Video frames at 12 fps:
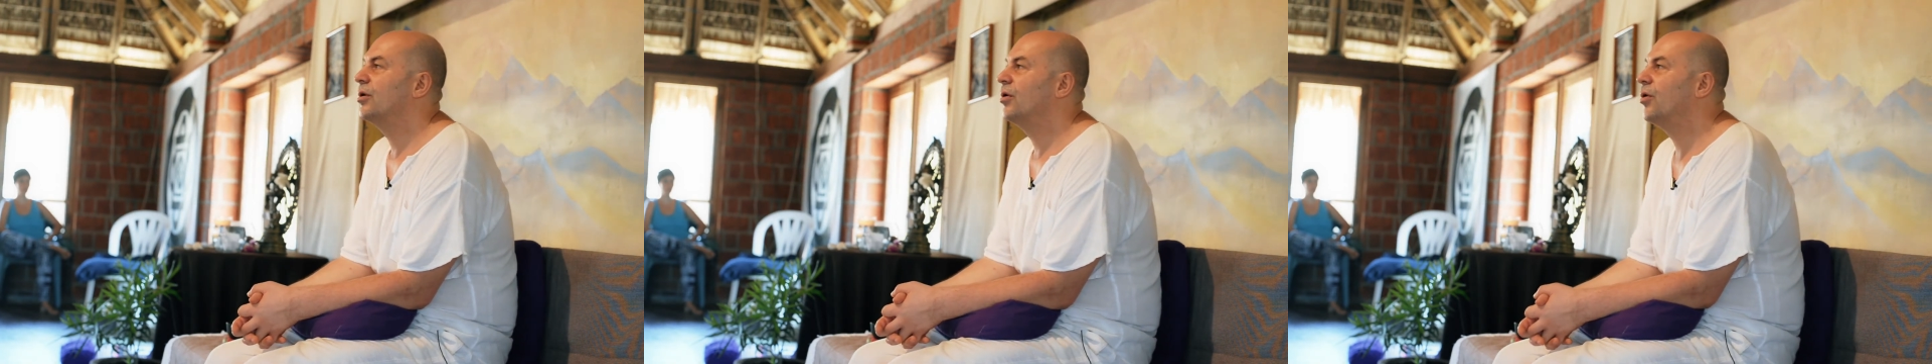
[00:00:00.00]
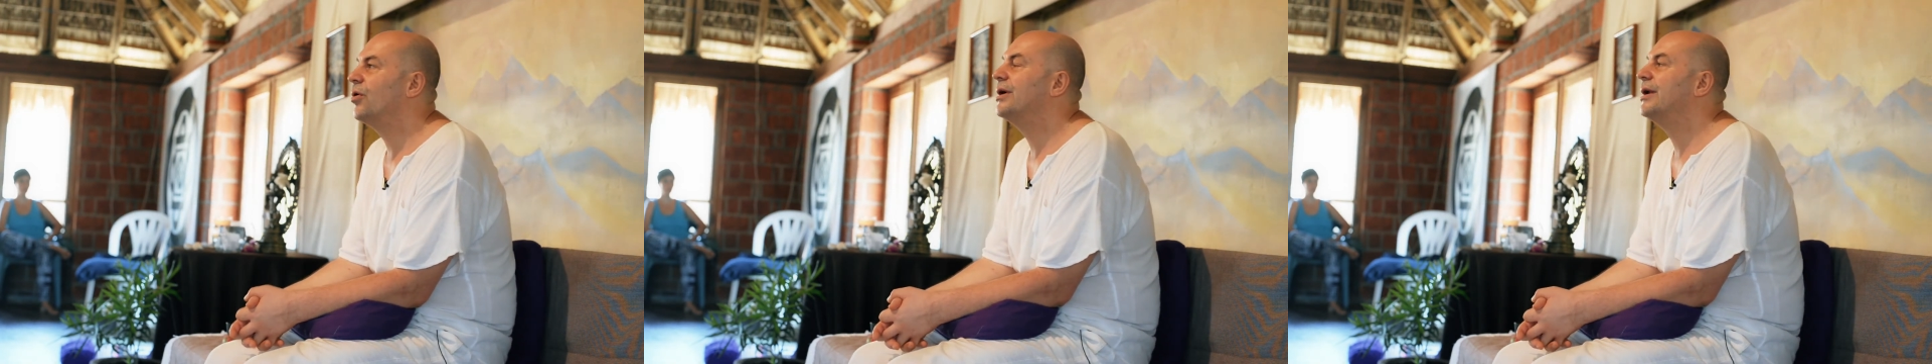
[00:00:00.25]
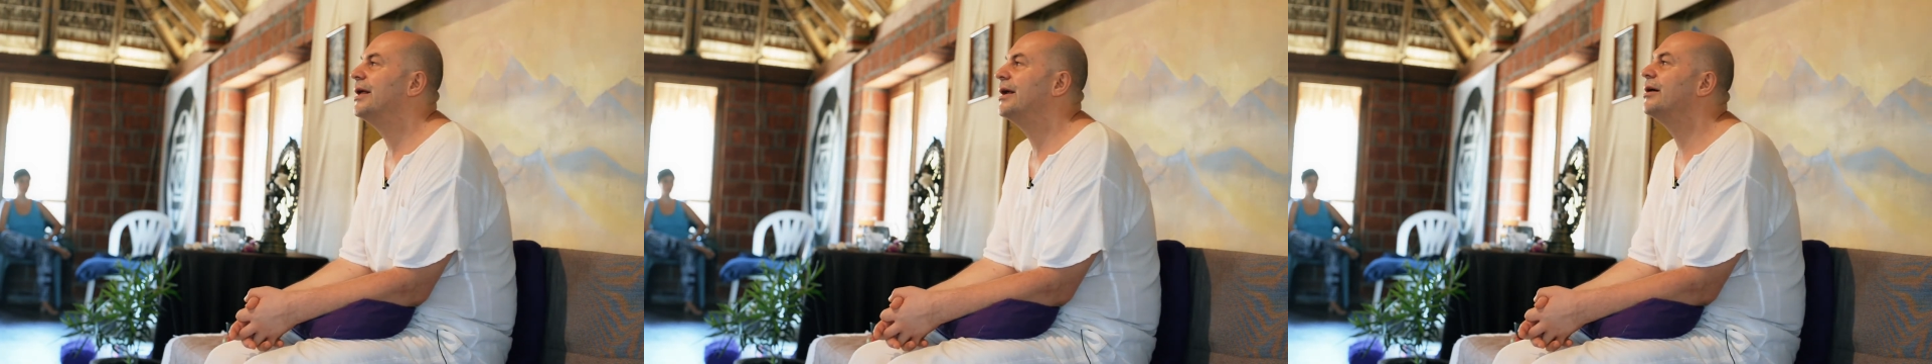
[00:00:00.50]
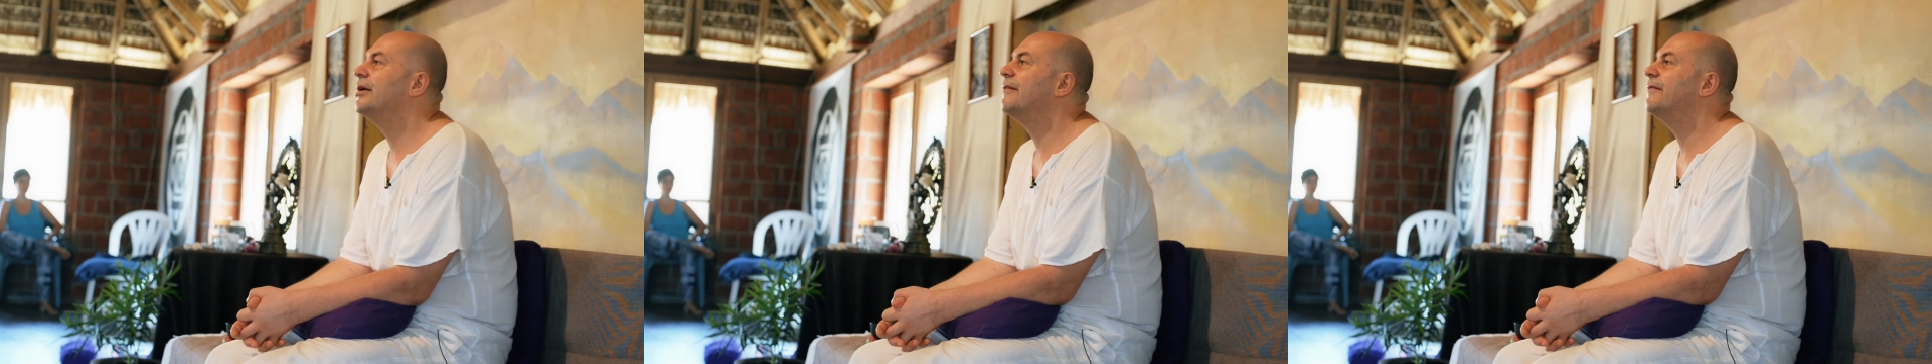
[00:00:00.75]
only
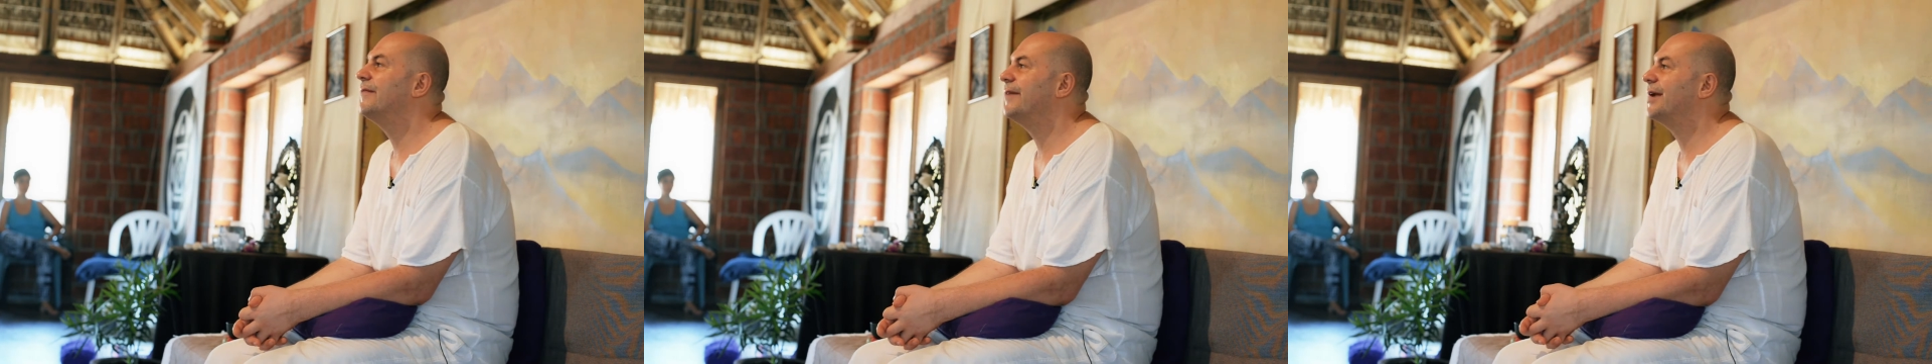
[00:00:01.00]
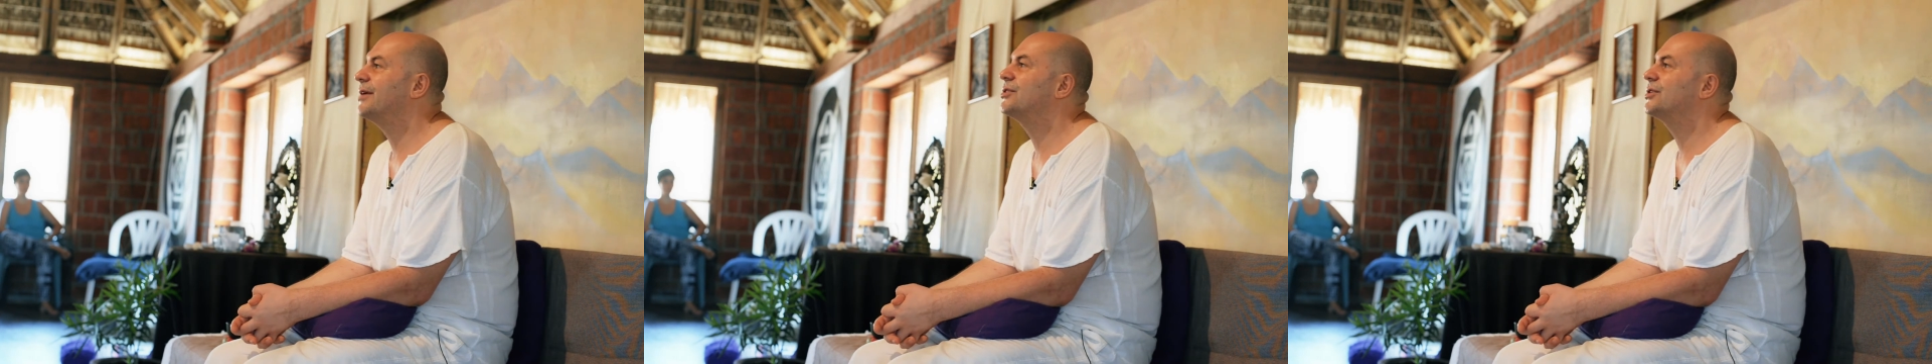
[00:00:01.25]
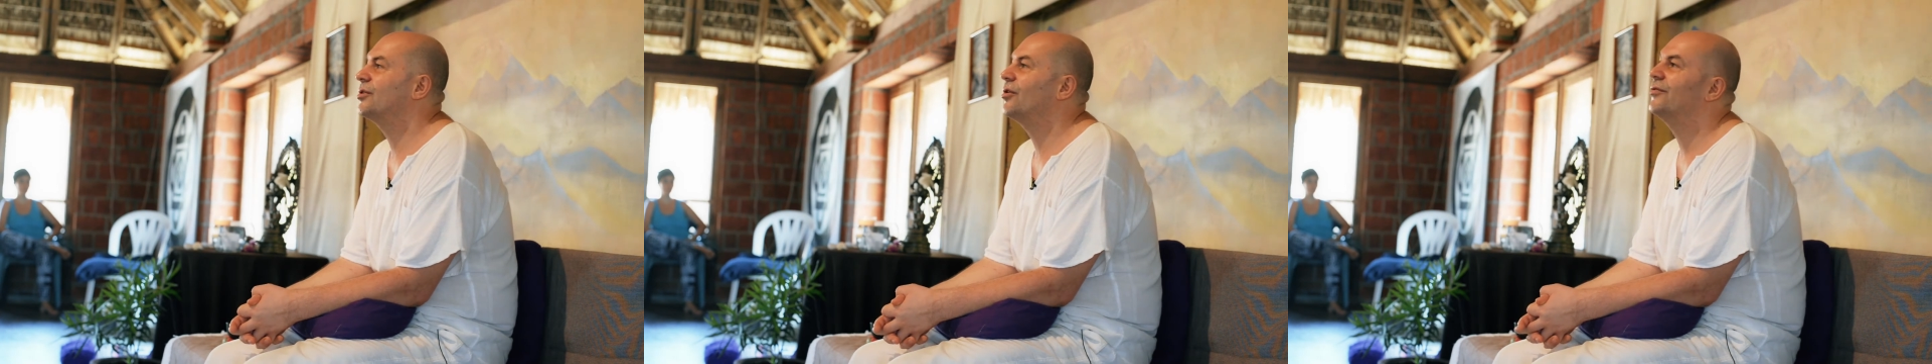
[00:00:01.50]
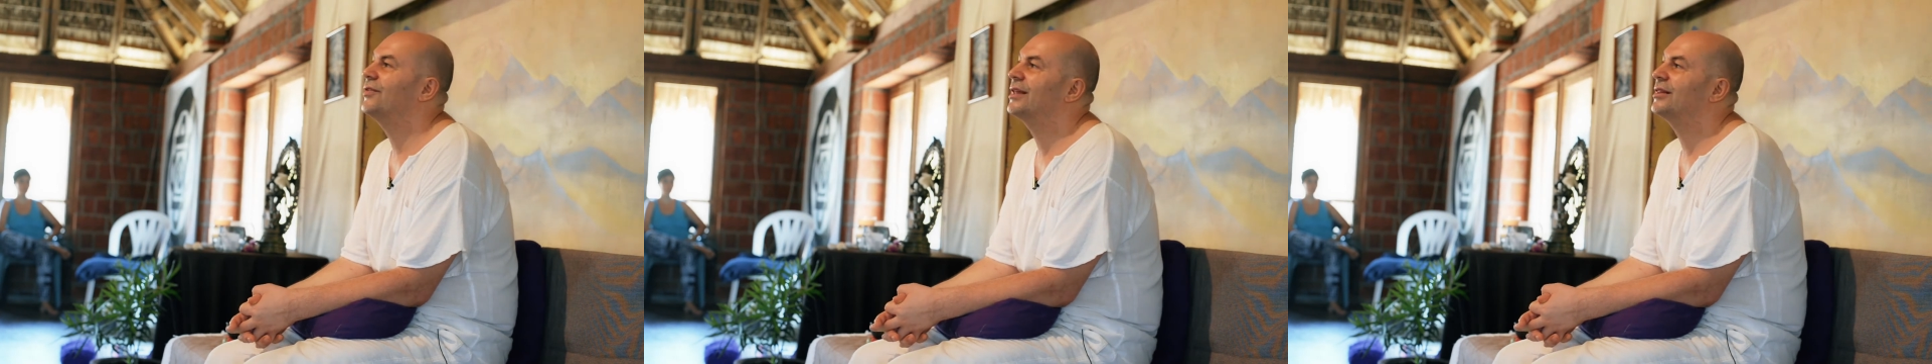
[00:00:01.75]
a reflection
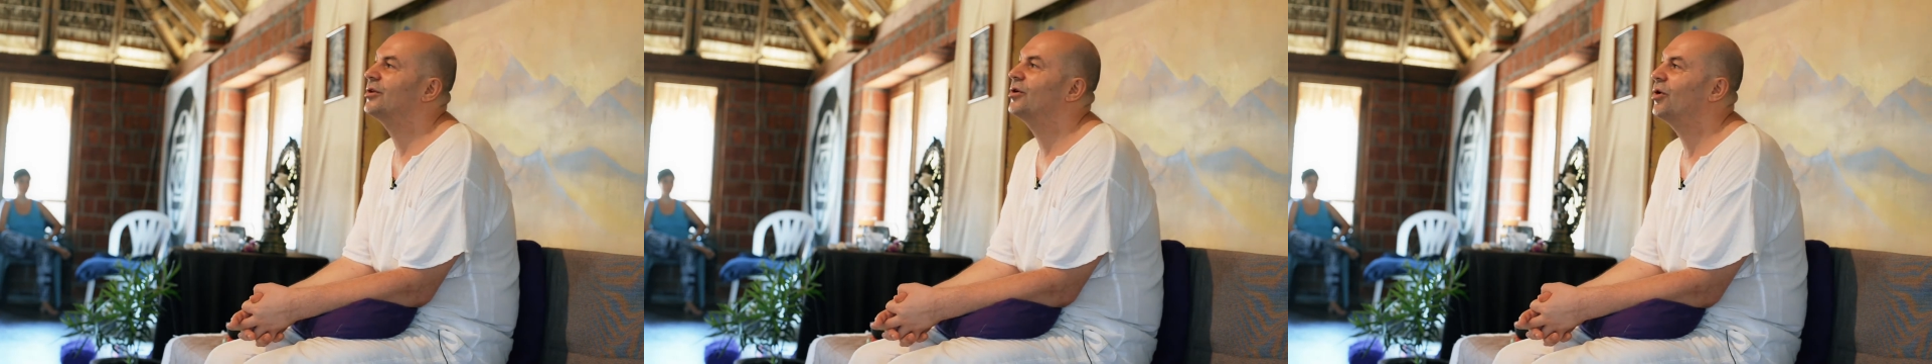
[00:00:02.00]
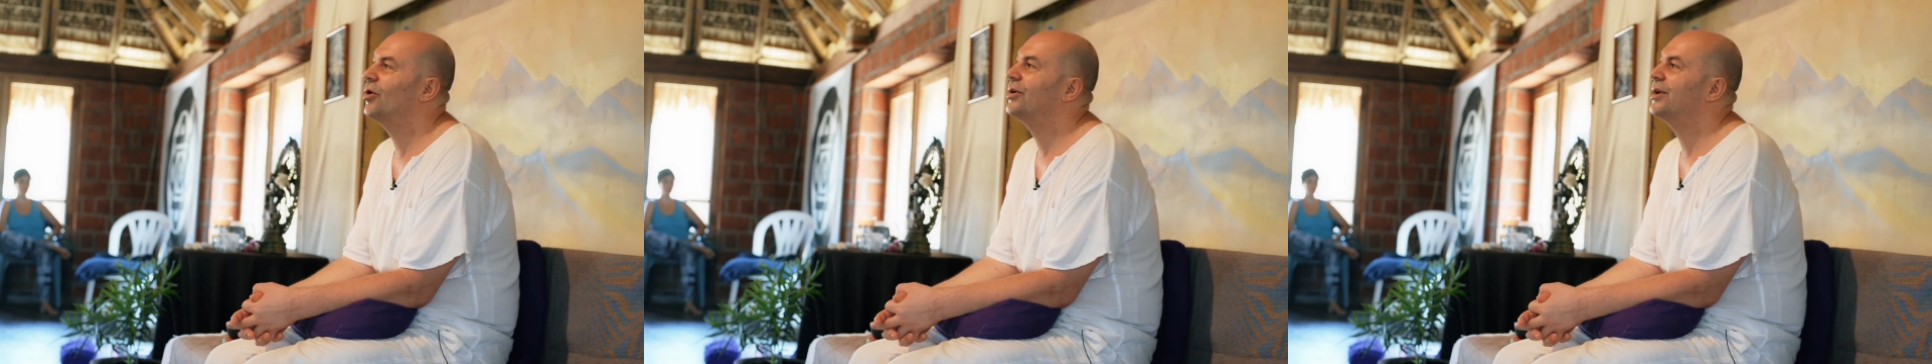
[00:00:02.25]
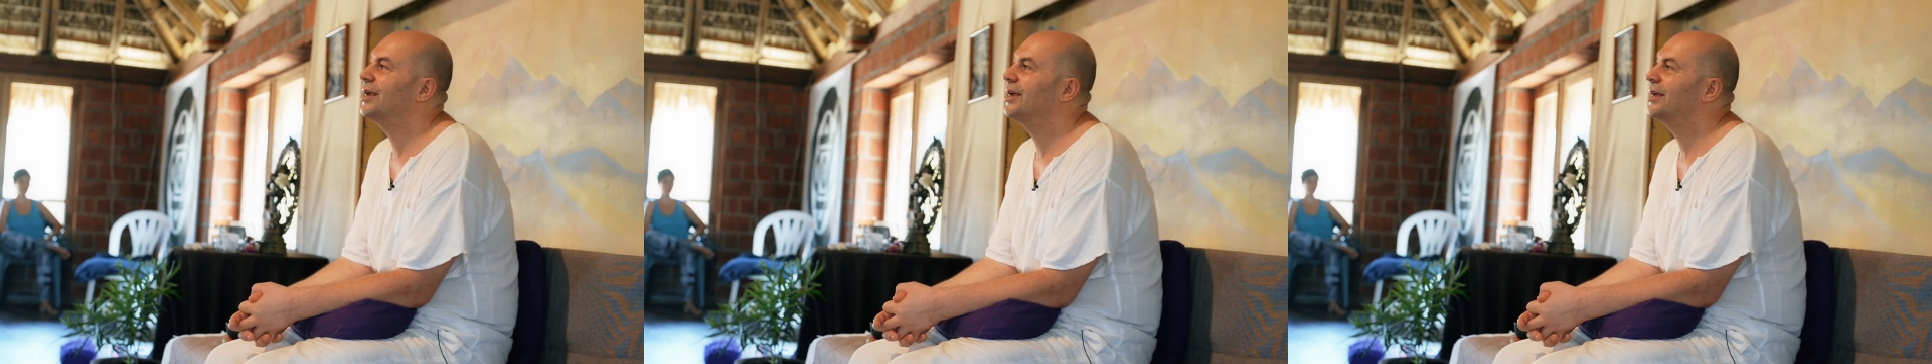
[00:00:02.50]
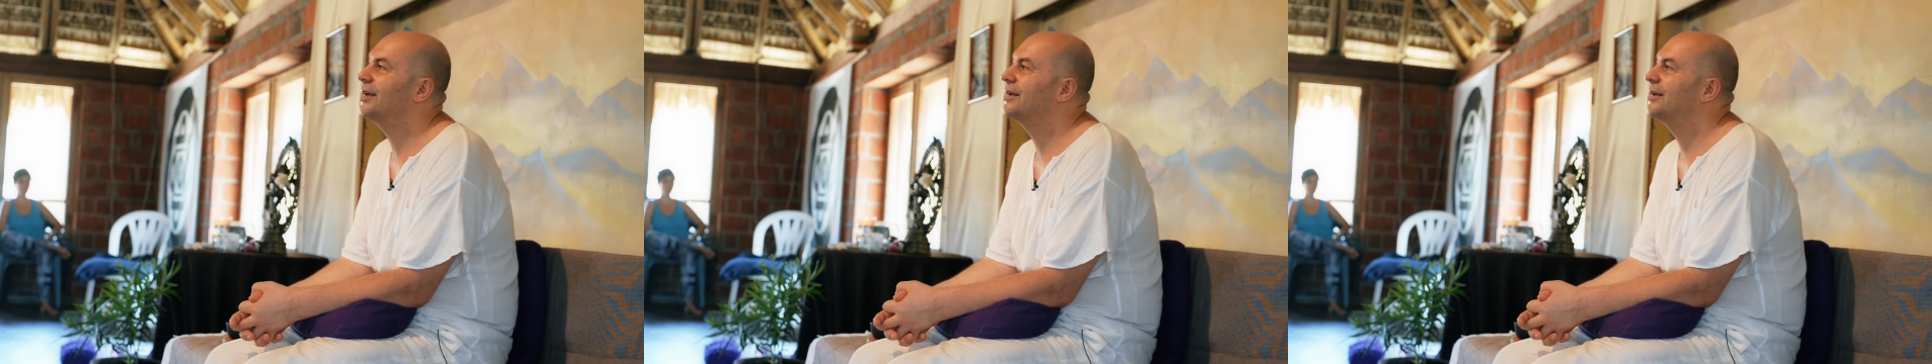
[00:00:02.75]
of that
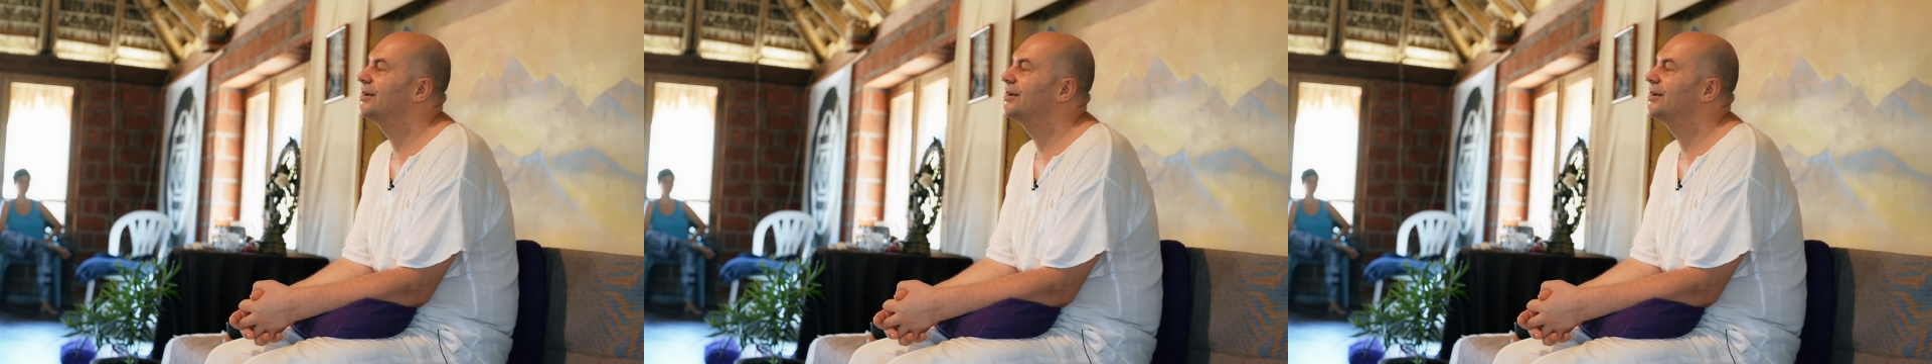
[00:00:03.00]
longing,